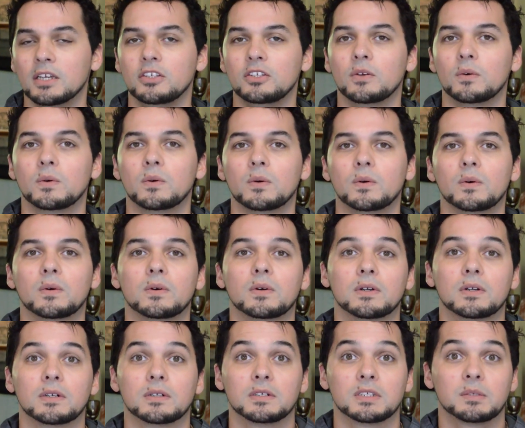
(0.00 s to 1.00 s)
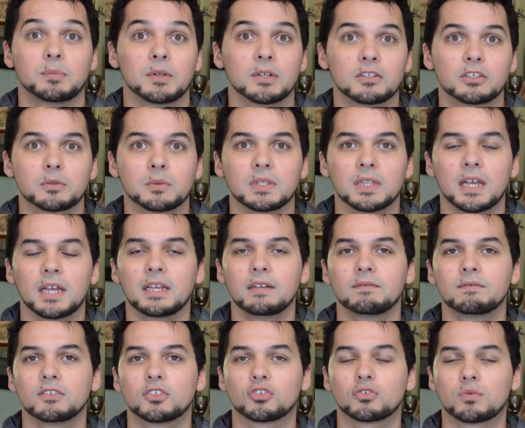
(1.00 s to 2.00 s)
your spiritual
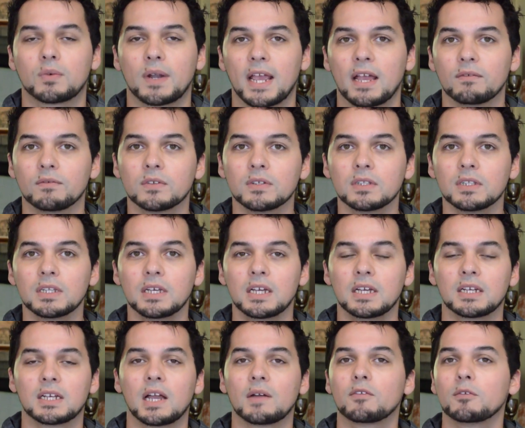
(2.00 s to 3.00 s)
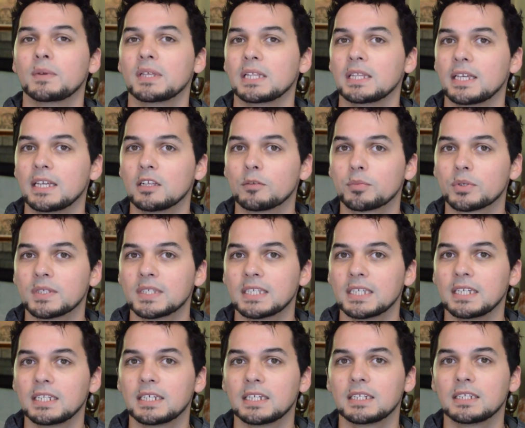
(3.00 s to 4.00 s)
life, travel, government legal
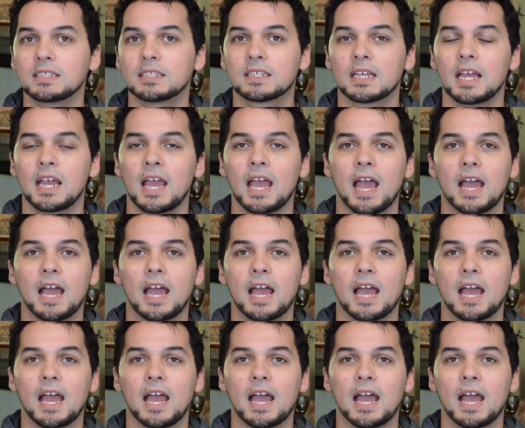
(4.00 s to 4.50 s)
proceedings,